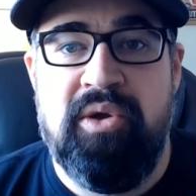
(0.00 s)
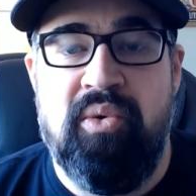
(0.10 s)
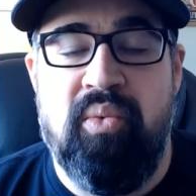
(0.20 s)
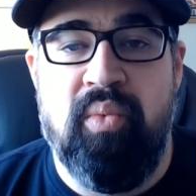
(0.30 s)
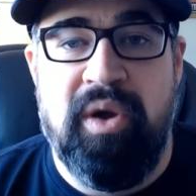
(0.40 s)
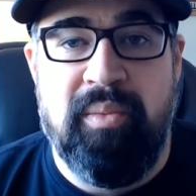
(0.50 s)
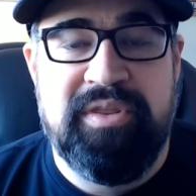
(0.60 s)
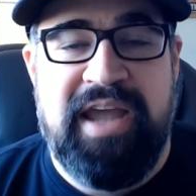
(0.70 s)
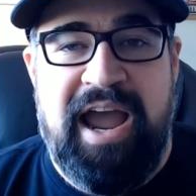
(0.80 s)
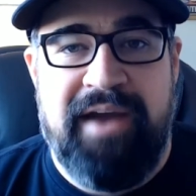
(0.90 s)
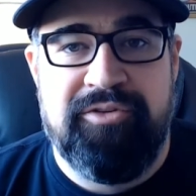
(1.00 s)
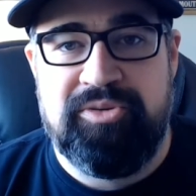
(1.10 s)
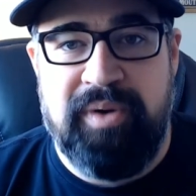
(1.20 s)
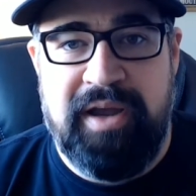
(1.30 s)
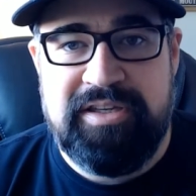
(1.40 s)
What would the
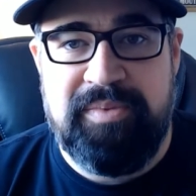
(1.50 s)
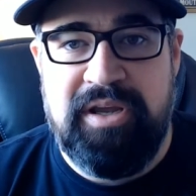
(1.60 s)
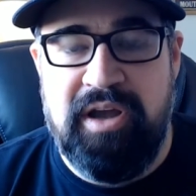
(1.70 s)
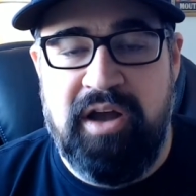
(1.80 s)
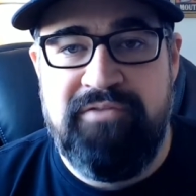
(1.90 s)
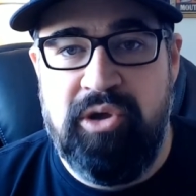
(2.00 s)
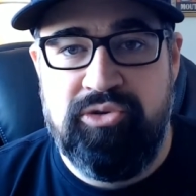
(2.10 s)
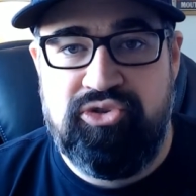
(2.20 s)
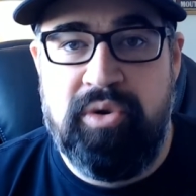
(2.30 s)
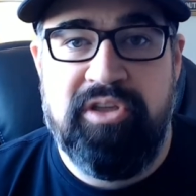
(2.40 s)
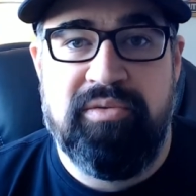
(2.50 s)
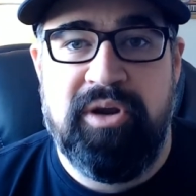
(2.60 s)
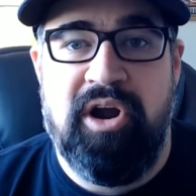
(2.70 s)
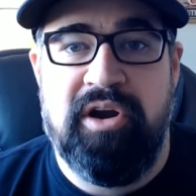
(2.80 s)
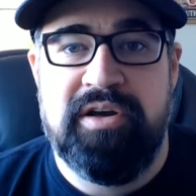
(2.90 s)
average price be of those 23
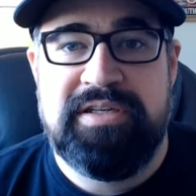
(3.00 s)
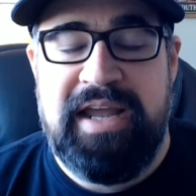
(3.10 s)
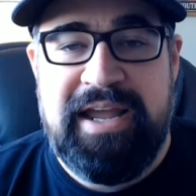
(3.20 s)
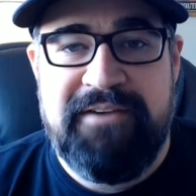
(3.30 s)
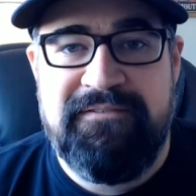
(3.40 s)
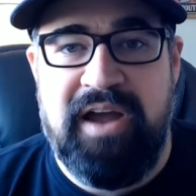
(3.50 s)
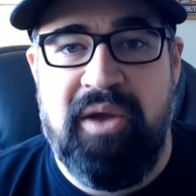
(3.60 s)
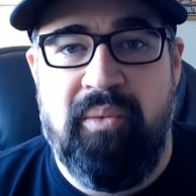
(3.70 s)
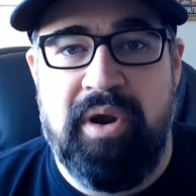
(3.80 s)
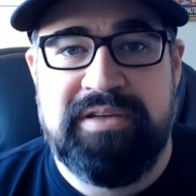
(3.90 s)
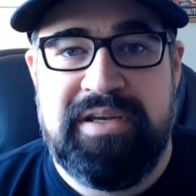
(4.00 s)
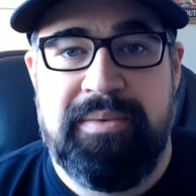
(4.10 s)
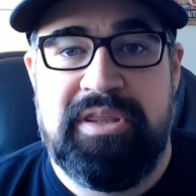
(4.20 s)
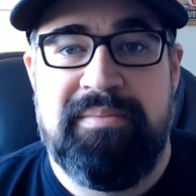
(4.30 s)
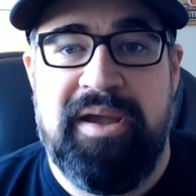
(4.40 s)
cards? If I want to stay
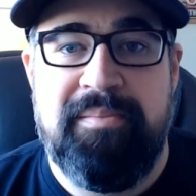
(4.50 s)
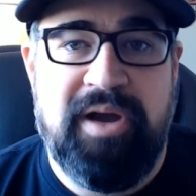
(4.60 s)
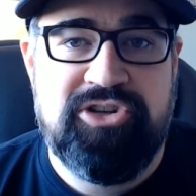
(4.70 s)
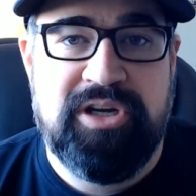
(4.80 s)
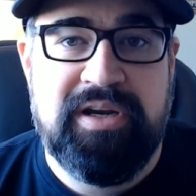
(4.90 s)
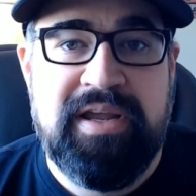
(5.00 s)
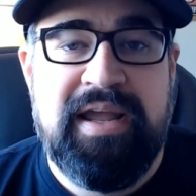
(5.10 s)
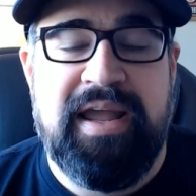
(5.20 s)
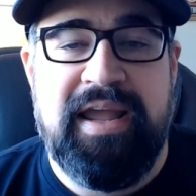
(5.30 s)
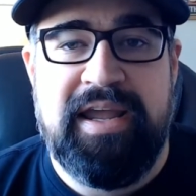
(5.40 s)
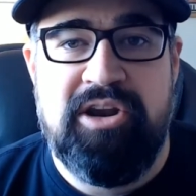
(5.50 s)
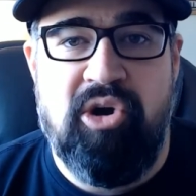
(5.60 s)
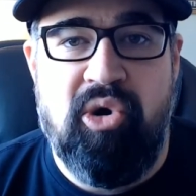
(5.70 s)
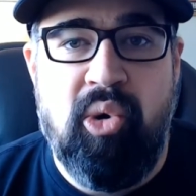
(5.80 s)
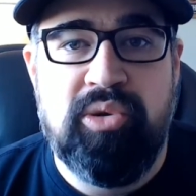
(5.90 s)
within my budget, it can
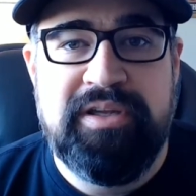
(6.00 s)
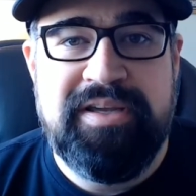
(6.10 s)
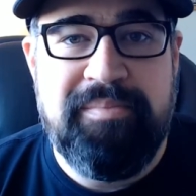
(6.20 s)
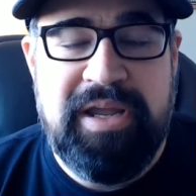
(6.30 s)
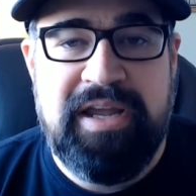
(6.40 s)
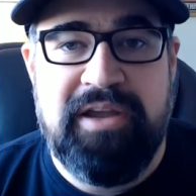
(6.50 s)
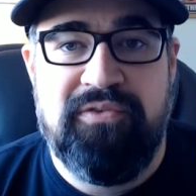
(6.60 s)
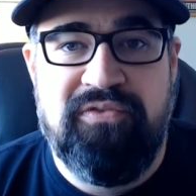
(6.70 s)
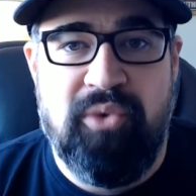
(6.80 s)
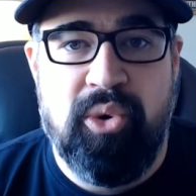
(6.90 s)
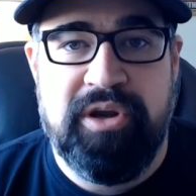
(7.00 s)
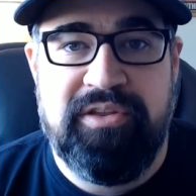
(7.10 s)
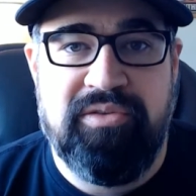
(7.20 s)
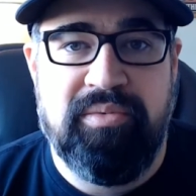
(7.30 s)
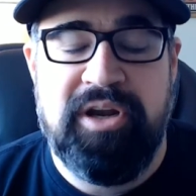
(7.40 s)
only be
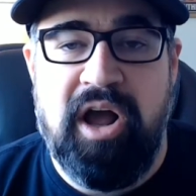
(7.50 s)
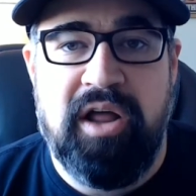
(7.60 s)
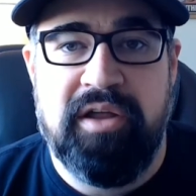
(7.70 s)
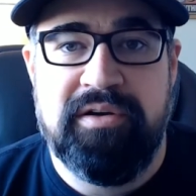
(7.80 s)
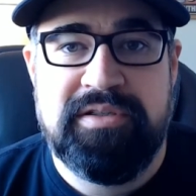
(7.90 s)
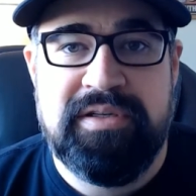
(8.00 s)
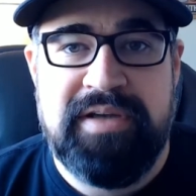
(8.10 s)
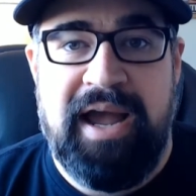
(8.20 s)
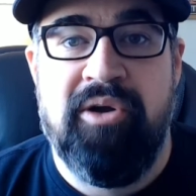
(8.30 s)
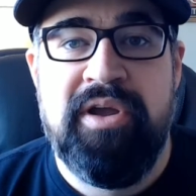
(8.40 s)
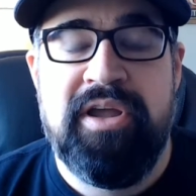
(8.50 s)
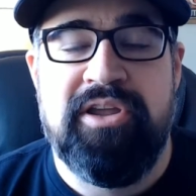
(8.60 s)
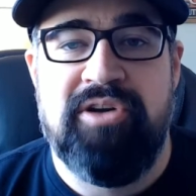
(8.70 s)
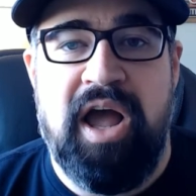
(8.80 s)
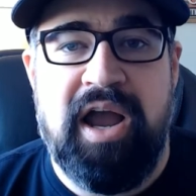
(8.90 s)
$43. Now,
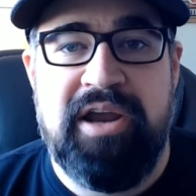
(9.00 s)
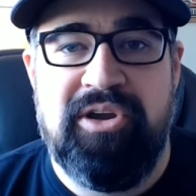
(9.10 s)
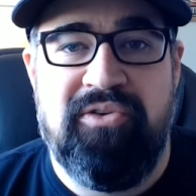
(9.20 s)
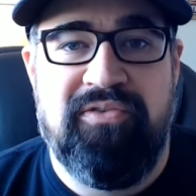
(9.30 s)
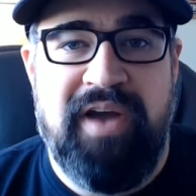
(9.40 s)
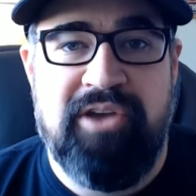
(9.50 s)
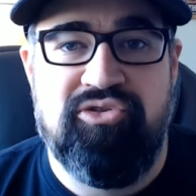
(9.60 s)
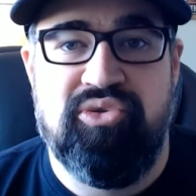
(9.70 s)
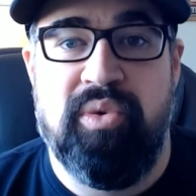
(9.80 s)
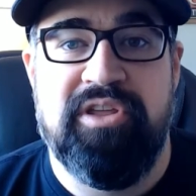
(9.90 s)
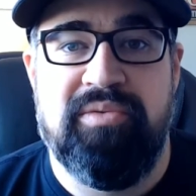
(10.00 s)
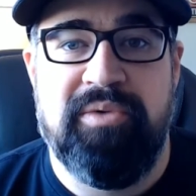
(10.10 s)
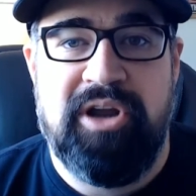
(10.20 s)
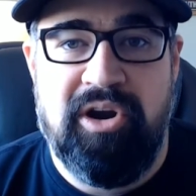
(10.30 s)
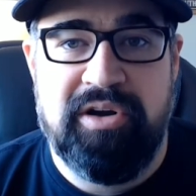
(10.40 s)
you're not going to go find
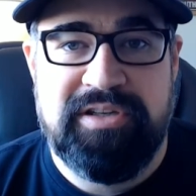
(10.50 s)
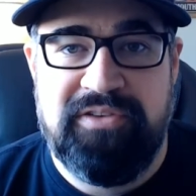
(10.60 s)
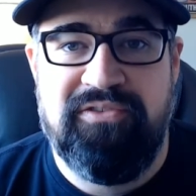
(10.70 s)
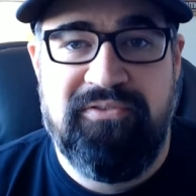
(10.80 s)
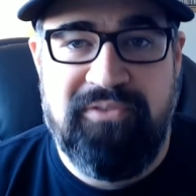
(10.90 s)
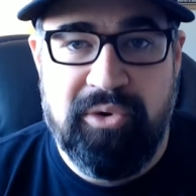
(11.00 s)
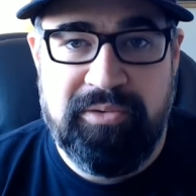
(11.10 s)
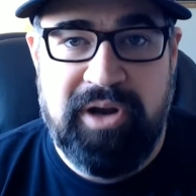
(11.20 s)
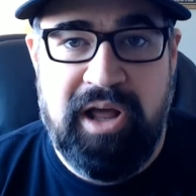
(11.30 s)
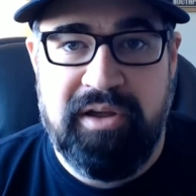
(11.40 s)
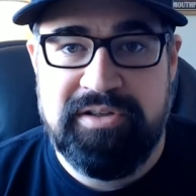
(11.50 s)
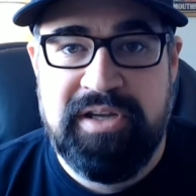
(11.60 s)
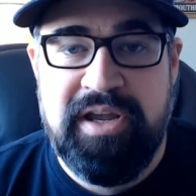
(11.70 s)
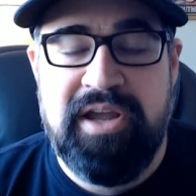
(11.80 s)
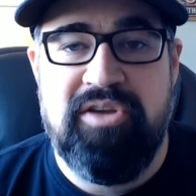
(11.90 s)
23 cards at $43.
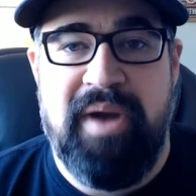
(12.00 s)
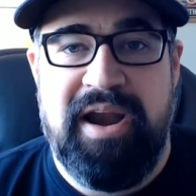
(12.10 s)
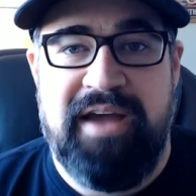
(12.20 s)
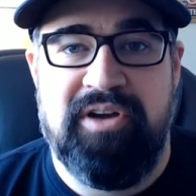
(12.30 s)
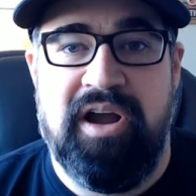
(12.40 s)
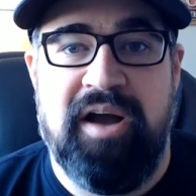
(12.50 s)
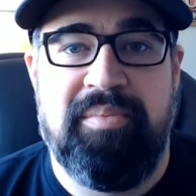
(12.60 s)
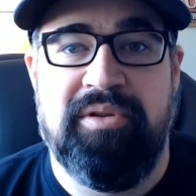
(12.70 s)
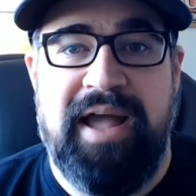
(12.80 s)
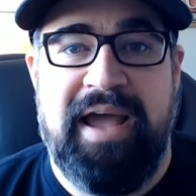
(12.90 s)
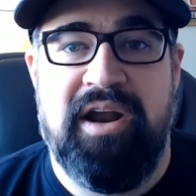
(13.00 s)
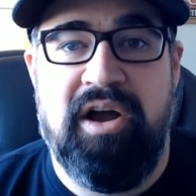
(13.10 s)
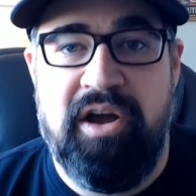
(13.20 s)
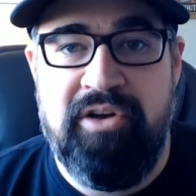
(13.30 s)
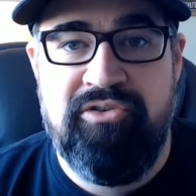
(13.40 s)
You might have a couple at
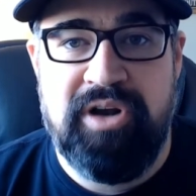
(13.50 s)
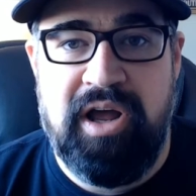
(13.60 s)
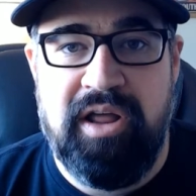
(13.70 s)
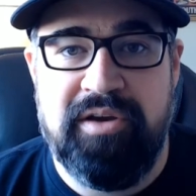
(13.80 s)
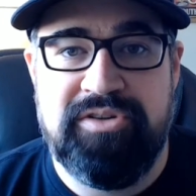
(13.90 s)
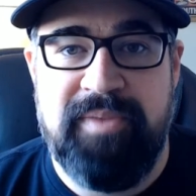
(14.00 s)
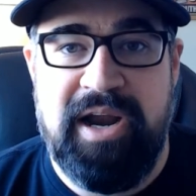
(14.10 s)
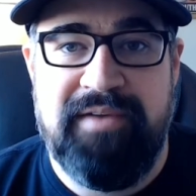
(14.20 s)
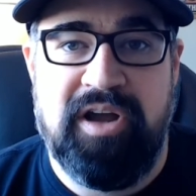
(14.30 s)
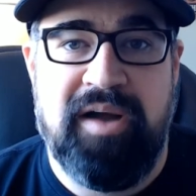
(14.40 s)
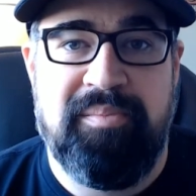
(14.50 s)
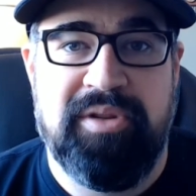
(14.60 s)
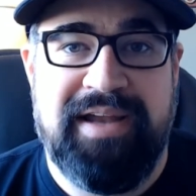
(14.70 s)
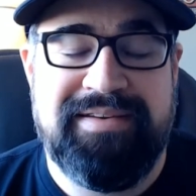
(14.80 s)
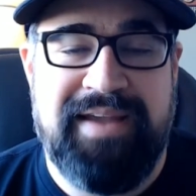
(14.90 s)
$100. You might have a
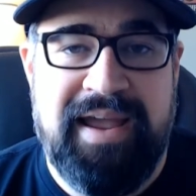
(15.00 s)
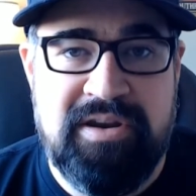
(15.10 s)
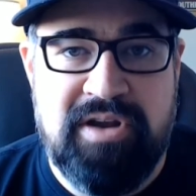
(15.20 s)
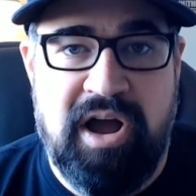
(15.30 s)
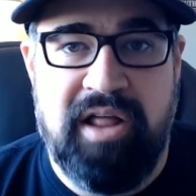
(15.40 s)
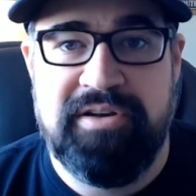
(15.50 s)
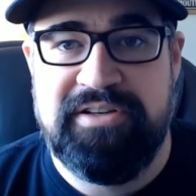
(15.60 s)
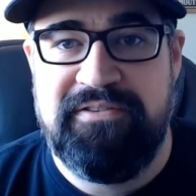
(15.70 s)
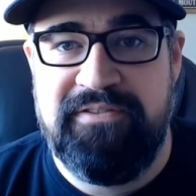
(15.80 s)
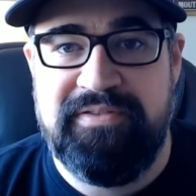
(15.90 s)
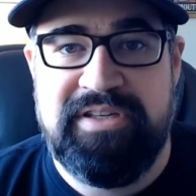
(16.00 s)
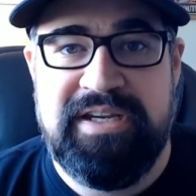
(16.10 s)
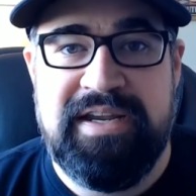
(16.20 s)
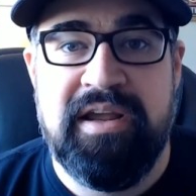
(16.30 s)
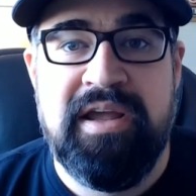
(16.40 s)
couple at $10, at
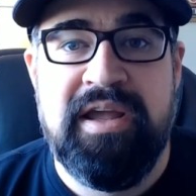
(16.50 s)
$15.